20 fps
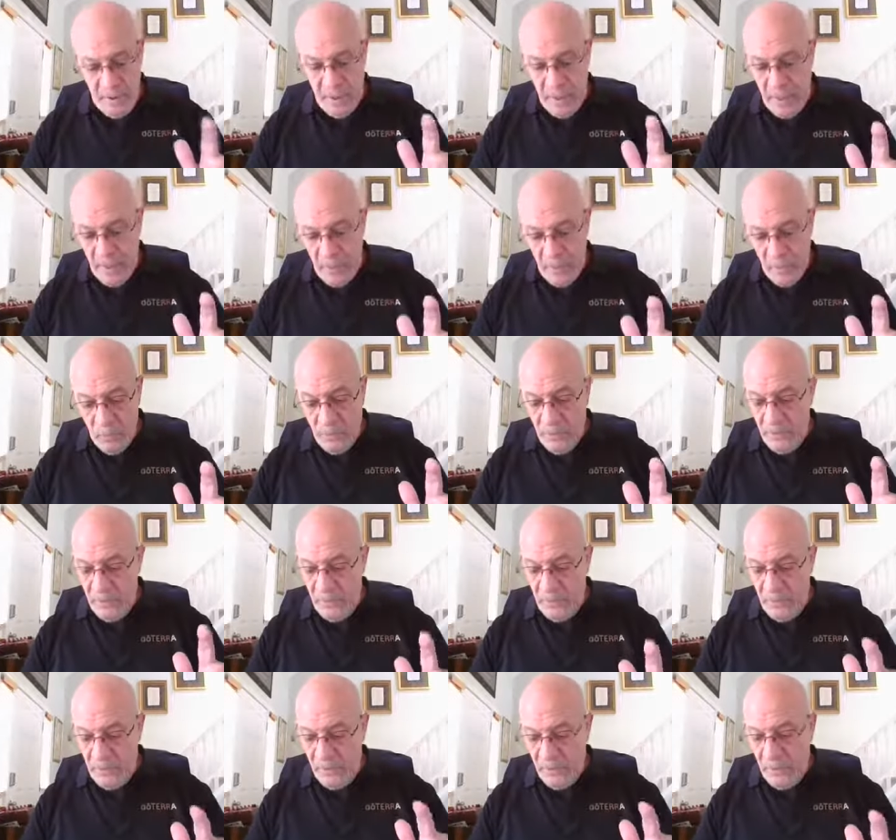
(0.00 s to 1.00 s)
And what I
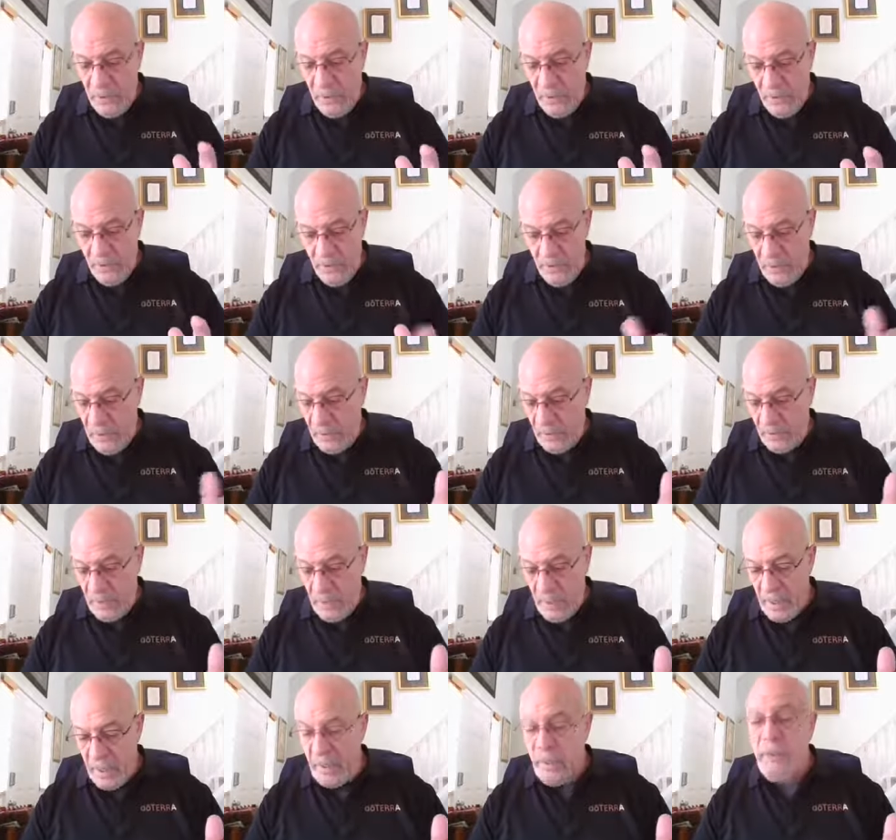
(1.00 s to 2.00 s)
did find out
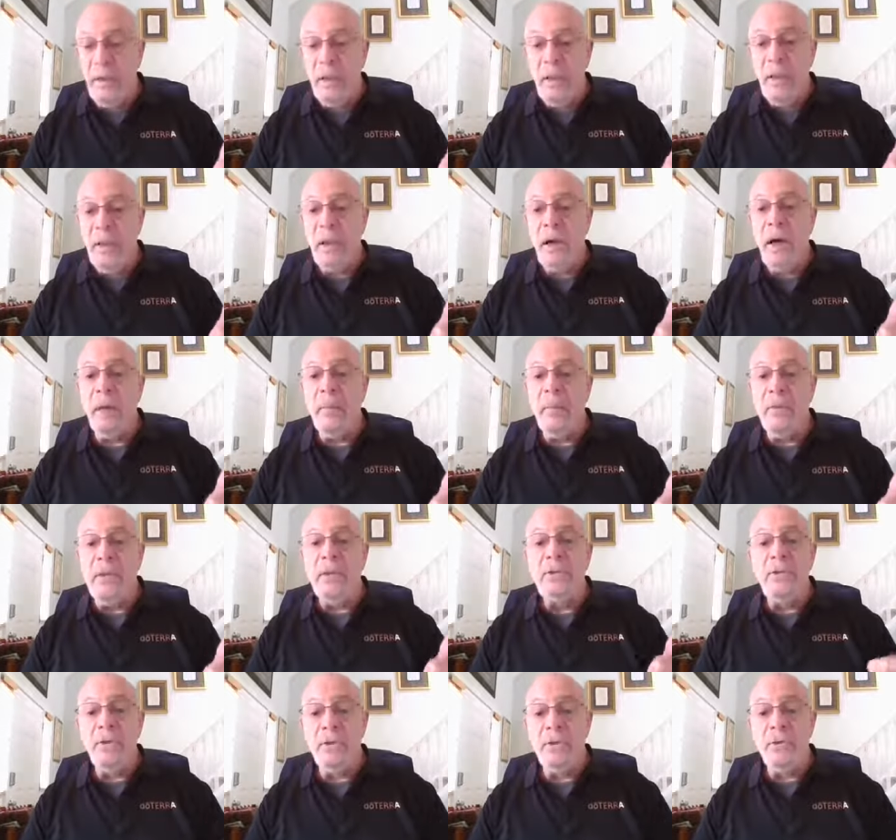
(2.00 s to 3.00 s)
that um,
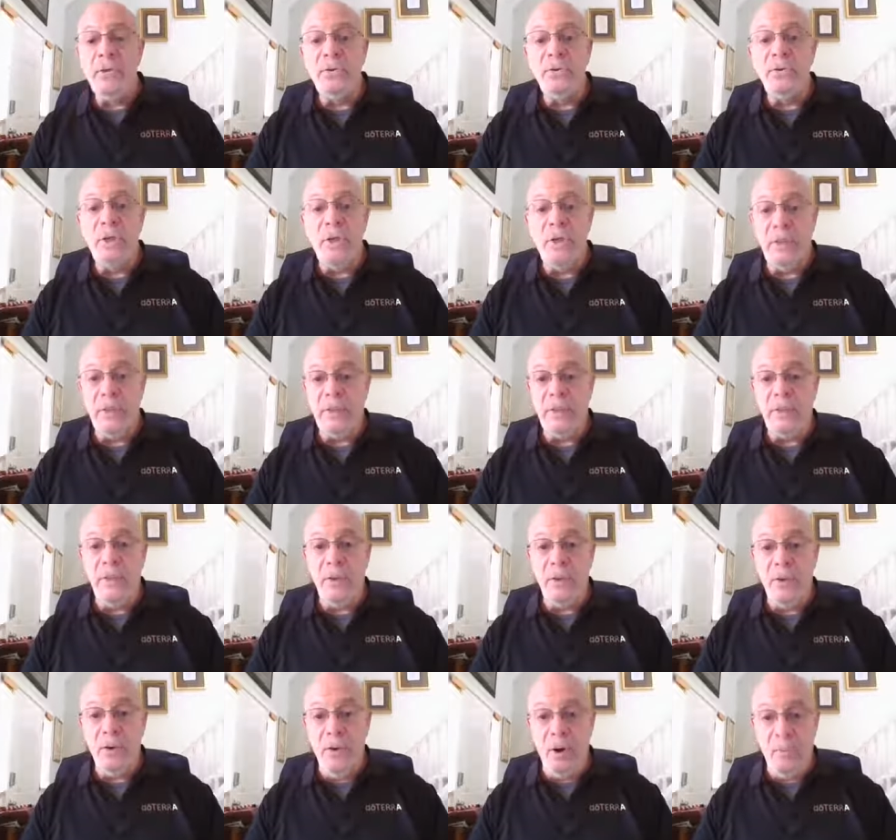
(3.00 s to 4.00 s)
it's used in
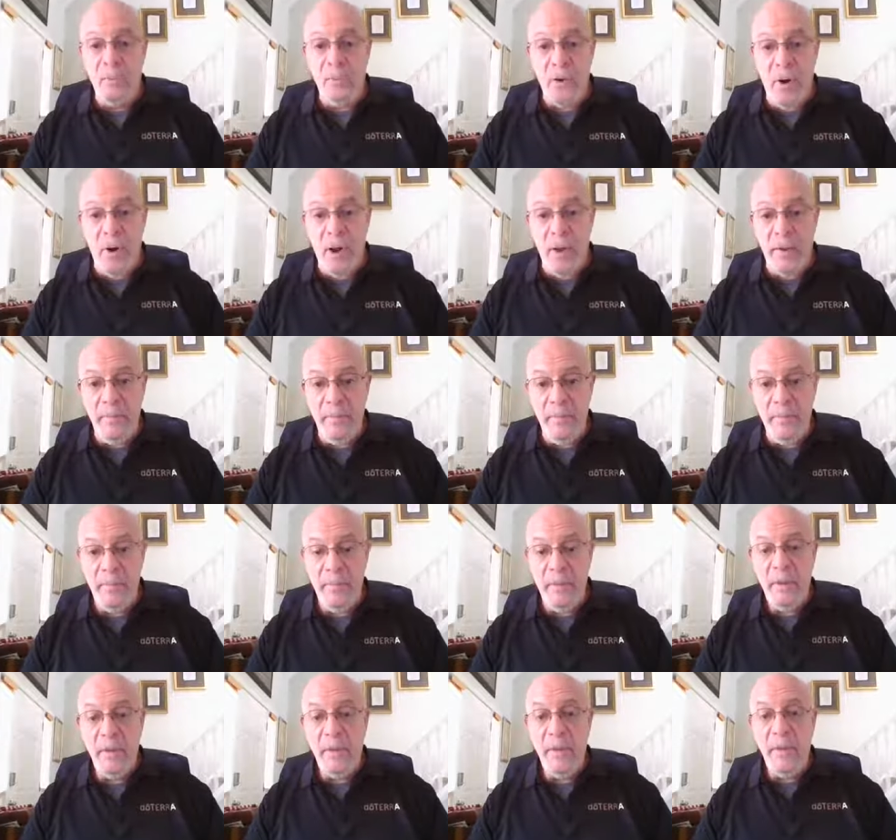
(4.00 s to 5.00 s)
DDR
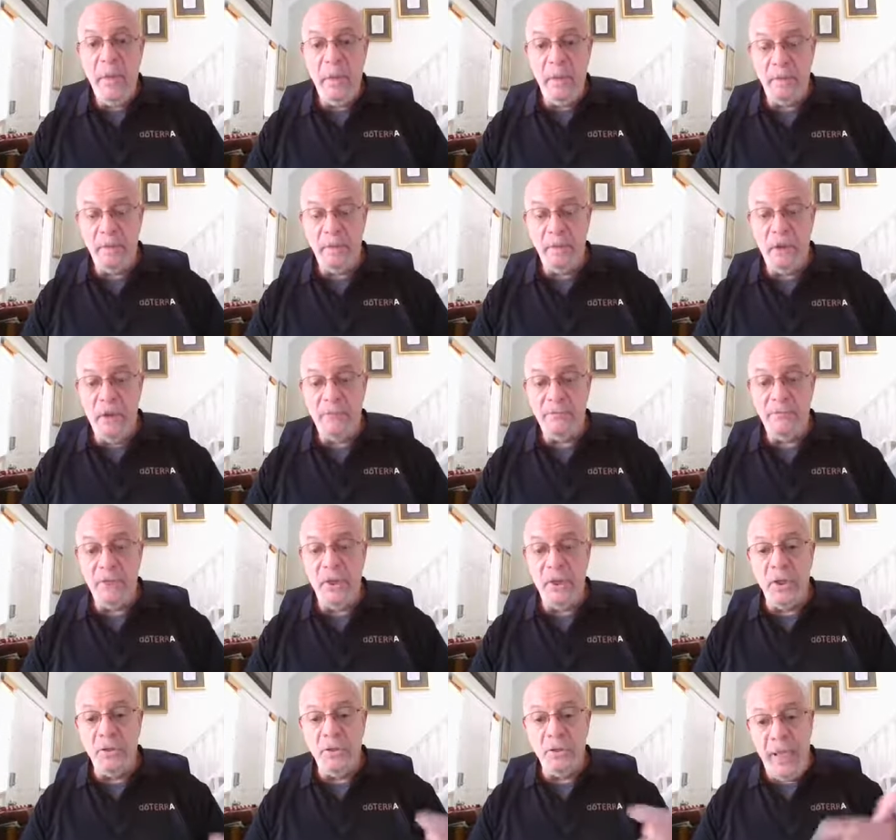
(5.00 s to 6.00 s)
prime, in the soft
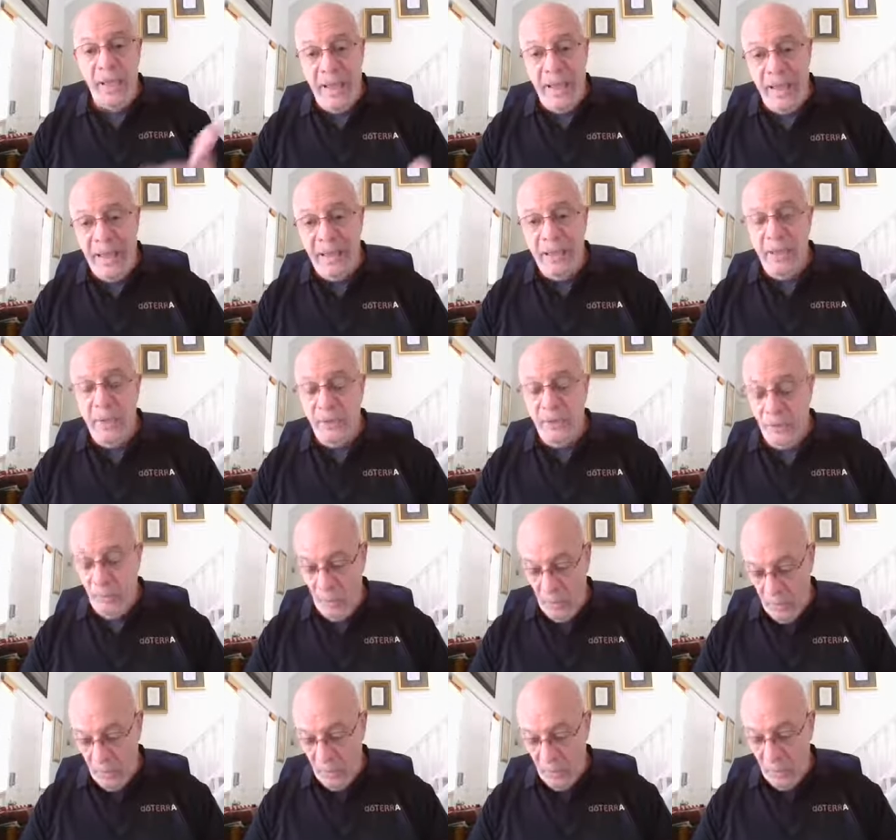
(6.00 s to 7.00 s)
gels, and in
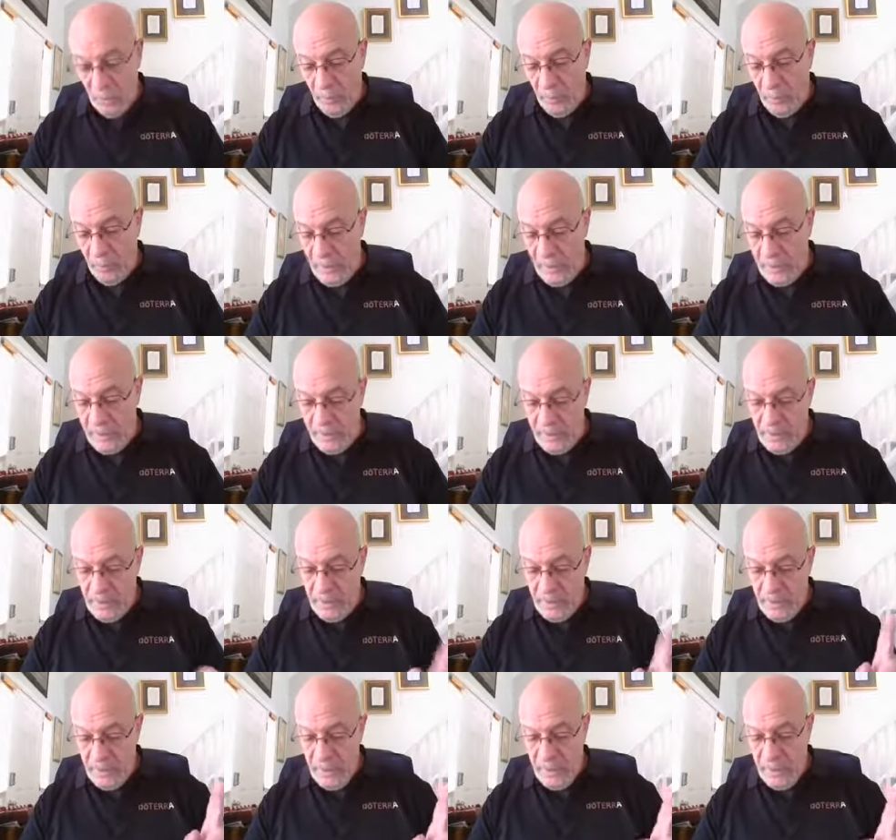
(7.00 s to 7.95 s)
the oil blend.